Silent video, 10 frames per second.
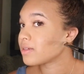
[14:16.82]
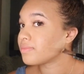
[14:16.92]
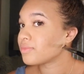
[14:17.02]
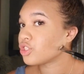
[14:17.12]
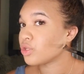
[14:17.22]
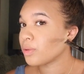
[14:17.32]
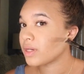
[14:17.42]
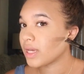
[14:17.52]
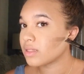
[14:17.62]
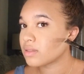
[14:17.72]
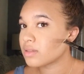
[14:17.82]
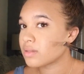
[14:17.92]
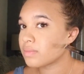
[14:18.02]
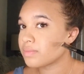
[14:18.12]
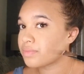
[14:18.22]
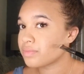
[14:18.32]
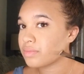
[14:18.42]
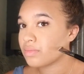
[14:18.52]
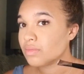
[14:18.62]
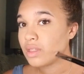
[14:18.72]
Super dense.
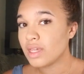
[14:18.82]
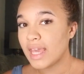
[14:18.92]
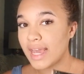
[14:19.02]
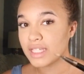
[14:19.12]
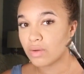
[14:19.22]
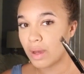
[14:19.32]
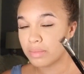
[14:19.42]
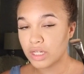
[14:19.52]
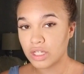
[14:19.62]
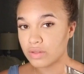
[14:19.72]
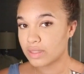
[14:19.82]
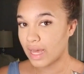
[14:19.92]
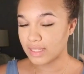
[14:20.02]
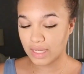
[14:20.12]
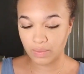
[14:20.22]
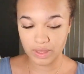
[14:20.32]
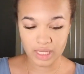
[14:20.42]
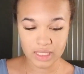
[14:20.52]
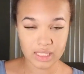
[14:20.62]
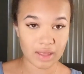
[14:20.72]
Okay, so I'm going to use that side with
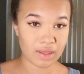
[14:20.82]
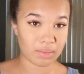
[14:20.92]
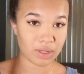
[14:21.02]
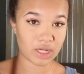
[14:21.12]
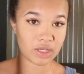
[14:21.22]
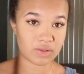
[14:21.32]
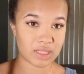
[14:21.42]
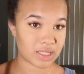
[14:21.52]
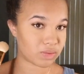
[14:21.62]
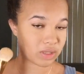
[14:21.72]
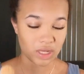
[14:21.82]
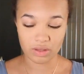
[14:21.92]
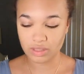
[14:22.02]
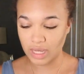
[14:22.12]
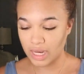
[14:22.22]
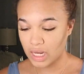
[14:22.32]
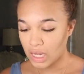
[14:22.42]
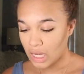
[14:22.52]
this, and then I'm going to use this with the other side.